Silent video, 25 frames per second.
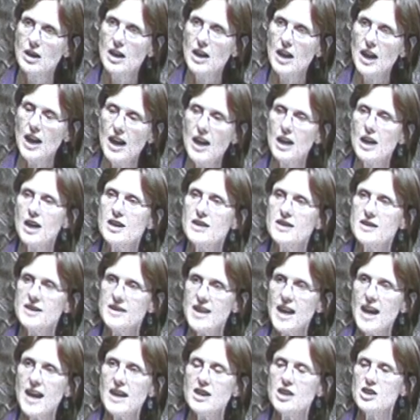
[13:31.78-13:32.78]
It has
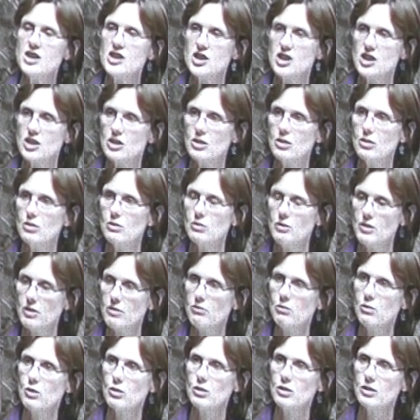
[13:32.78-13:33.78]
said to the
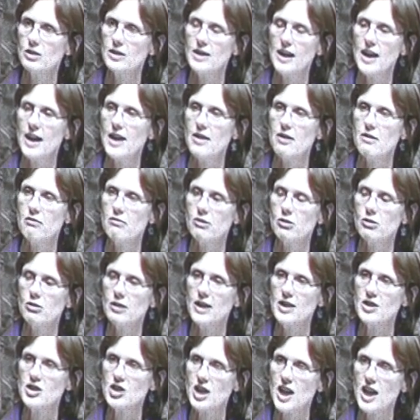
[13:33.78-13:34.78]
rural
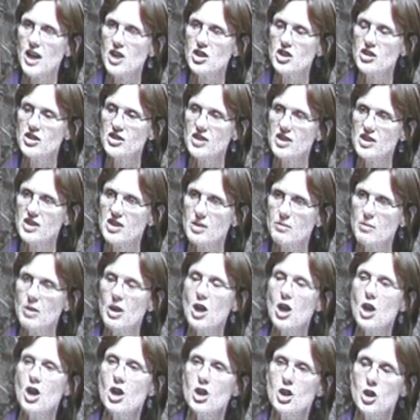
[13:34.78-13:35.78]
education system,
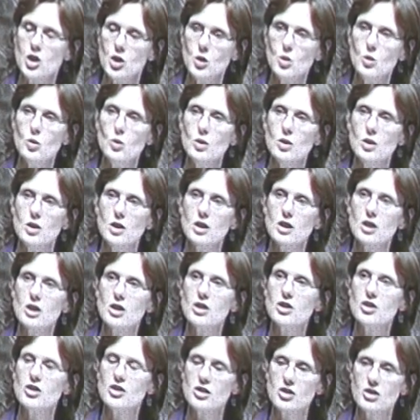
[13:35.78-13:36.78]
you
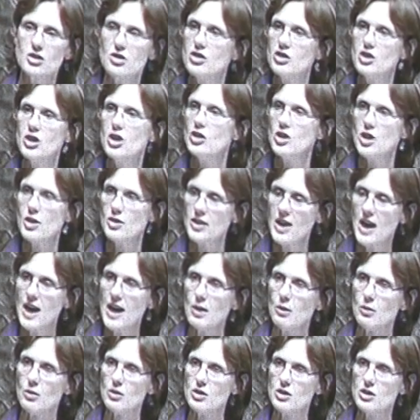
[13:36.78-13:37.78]
don't
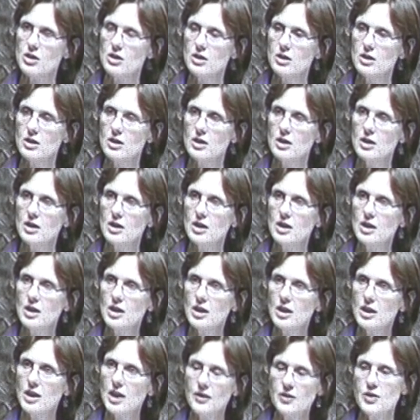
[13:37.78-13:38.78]
count.
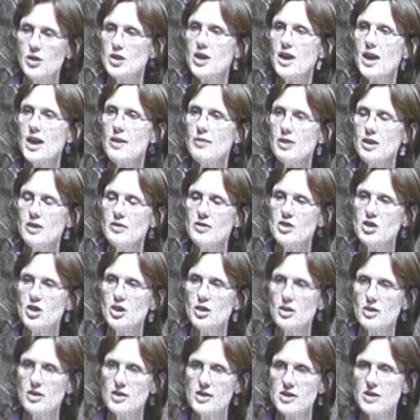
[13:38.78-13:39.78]
If you don't have enough
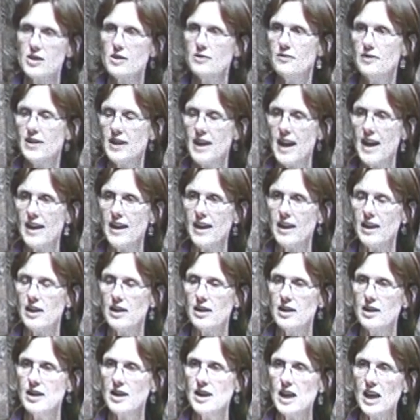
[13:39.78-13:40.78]
students, forget it.
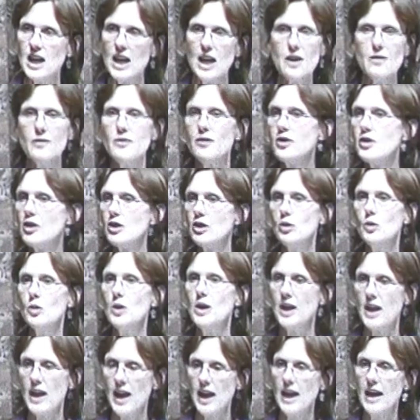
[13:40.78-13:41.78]
Even though
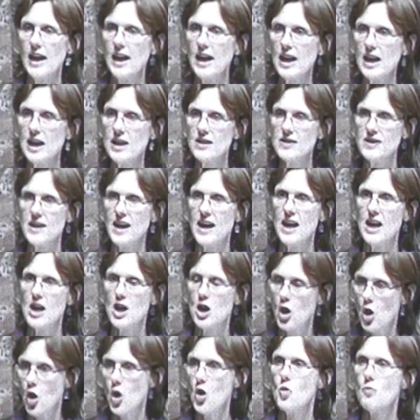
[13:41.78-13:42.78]
it is a
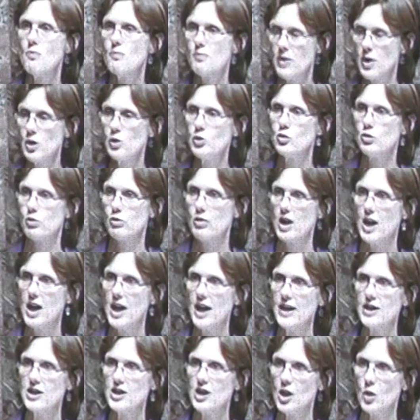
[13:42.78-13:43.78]
long boat
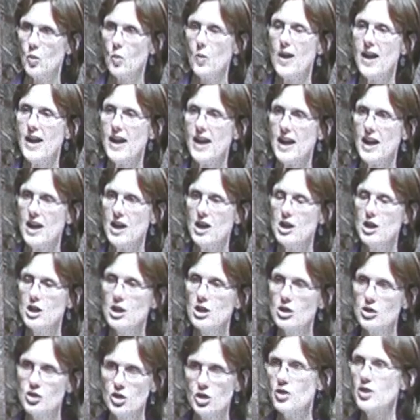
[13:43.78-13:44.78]
ride away
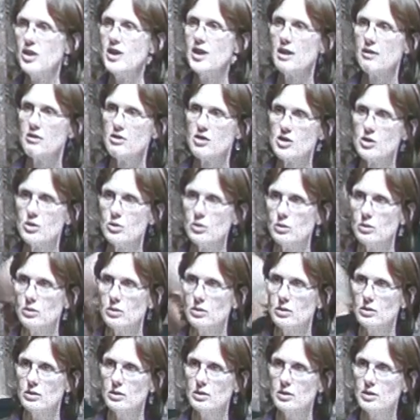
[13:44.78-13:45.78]
to the nearest school,
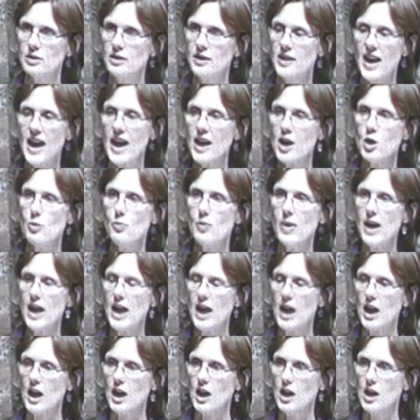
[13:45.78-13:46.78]
Echo Bay.